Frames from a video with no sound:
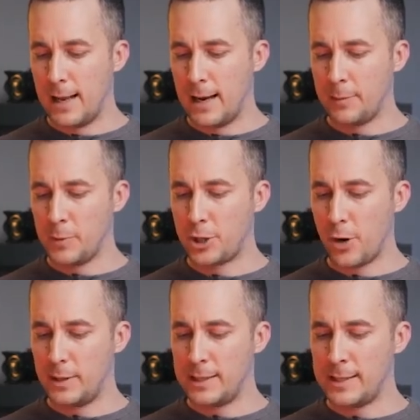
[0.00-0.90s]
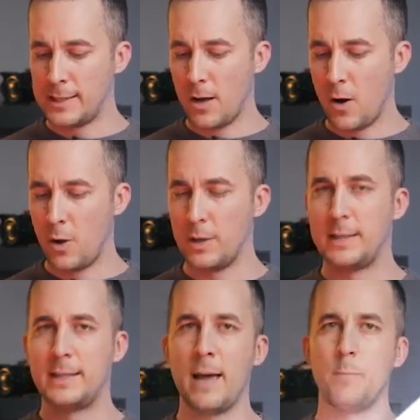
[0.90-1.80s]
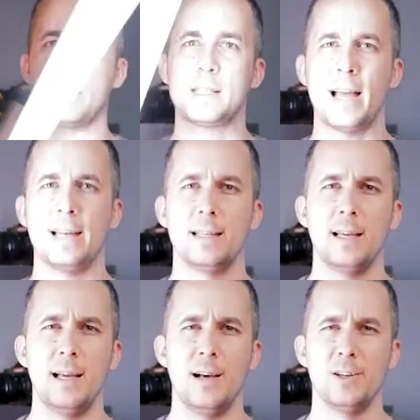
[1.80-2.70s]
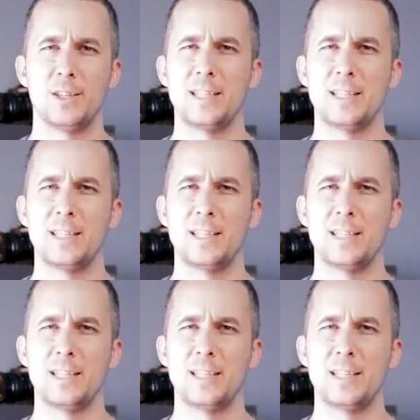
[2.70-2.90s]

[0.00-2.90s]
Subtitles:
Let me show you. This is on 10%. On